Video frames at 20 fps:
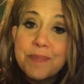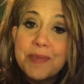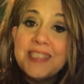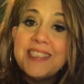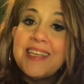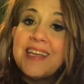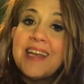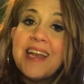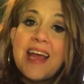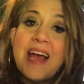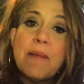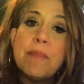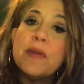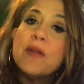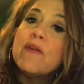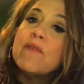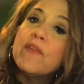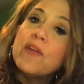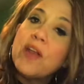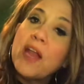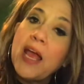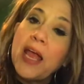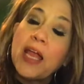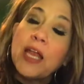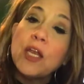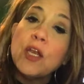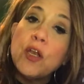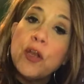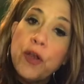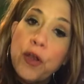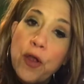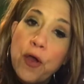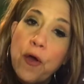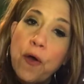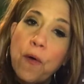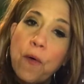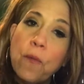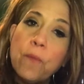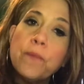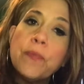But did it happen overnight?
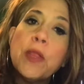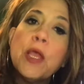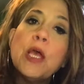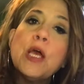No.